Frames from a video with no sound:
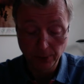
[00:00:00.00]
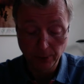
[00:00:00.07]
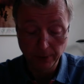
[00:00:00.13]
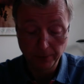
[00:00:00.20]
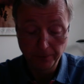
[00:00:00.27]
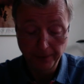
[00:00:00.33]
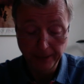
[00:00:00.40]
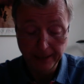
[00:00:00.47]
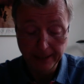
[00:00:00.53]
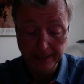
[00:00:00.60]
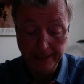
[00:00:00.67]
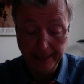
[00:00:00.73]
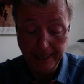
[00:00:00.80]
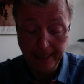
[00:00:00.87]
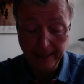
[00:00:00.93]
while figure
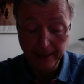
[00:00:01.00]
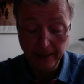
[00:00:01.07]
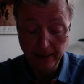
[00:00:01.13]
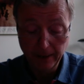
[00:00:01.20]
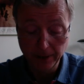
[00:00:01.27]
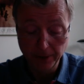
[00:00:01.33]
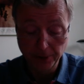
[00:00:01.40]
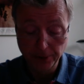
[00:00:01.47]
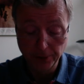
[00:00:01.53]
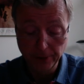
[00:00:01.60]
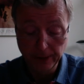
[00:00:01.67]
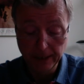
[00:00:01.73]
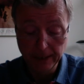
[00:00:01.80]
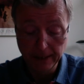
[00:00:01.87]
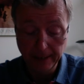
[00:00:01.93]
10
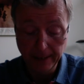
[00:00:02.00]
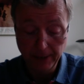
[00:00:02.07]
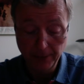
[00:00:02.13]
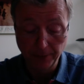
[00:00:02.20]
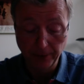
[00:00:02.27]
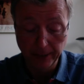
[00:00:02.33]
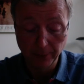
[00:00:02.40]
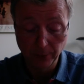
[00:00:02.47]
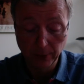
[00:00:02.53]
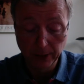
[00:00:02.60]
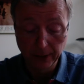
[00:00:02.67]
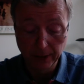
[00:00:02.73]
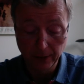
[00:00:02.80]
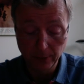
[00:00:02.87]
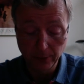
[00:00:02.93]
conjoins this
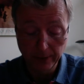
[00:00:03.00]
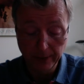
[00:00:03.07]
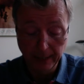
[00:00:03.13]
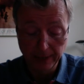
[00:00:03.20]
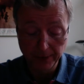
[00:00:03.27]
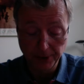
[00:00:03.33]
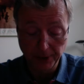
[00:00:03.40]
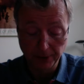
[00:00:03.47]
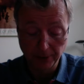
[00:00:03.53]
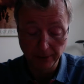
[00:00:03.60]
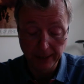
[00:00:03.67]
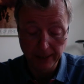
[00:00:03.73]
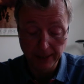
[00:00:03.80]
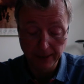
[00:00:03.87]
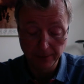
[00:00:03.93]
framework with that
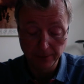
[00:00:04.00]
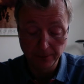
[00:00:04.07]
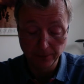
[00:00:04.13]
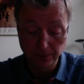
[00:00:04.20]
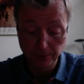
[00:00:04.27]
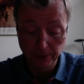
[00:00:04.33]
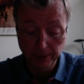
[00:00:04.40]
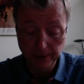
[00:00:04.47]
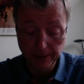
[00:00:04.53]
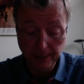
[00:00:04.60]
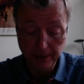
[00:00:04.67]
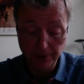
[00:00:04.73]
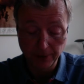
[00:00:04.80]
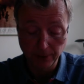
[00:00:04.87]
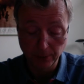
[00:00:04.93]
generated for the
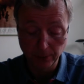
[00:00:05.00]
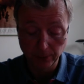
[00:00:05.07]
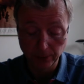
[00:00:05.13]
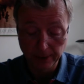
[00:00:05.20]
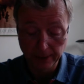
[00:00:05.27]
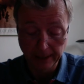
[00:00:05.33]
tetrachords.